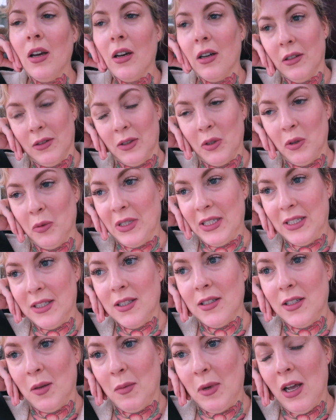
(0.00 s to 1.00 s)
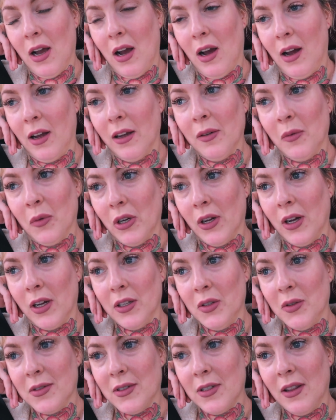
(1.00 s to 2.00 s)
a little bit steamy hot and we're not
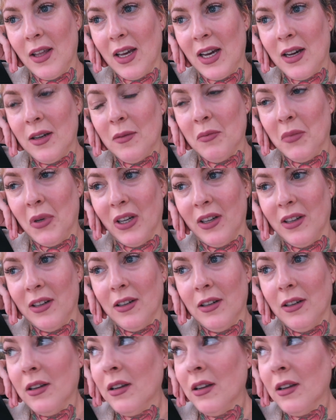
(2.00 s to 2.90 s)
used to that. But